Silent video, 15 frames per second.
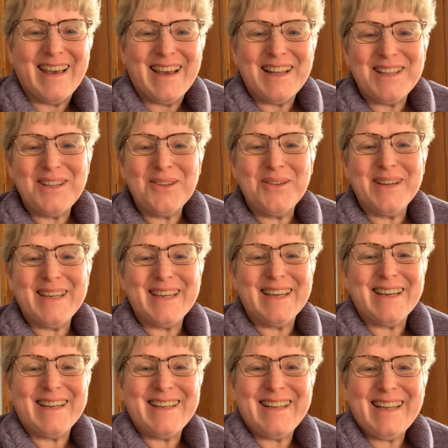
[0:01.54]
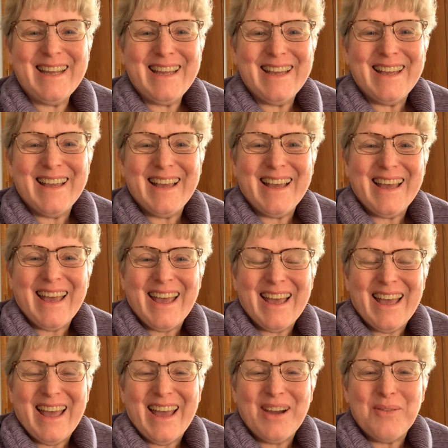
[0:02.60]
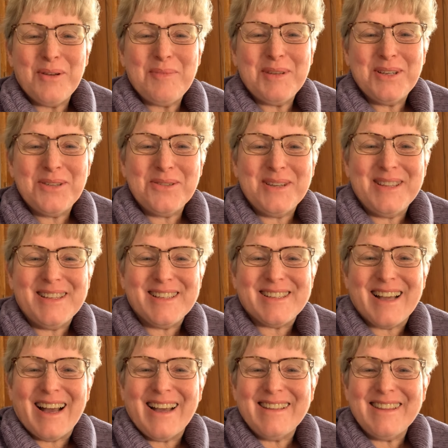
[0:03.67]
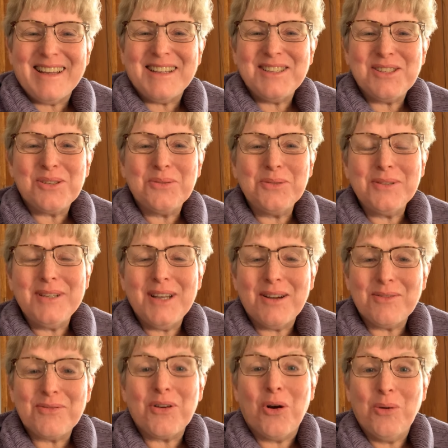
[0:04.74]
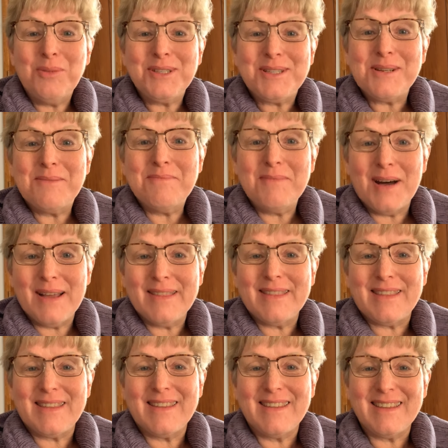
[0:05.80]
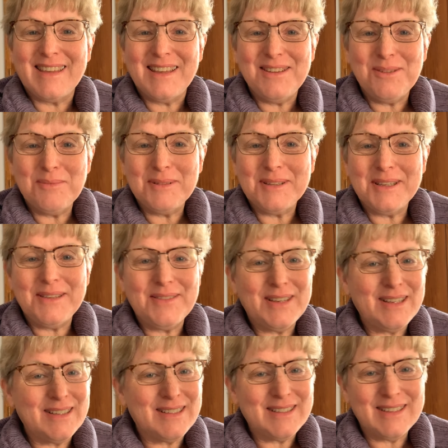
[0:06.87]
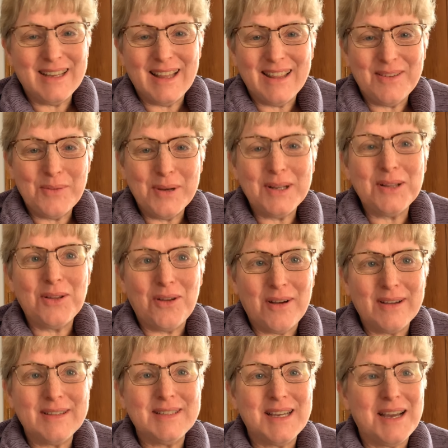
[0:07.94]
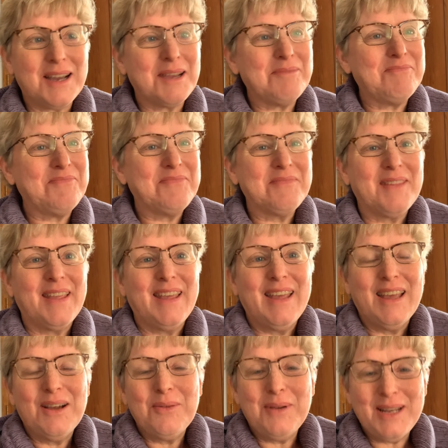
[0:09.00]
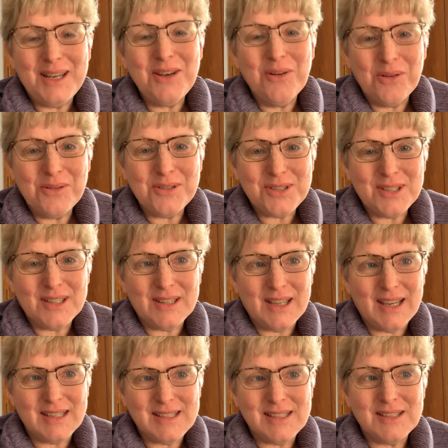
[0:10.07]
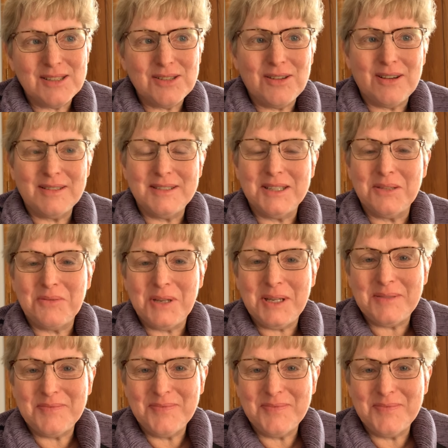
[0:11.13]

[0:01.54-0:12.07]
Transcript: Hello again. We've been doing this online schooling now for almost a month. Can you believe it? What a long time. We didn't know it was going to last this long, did we?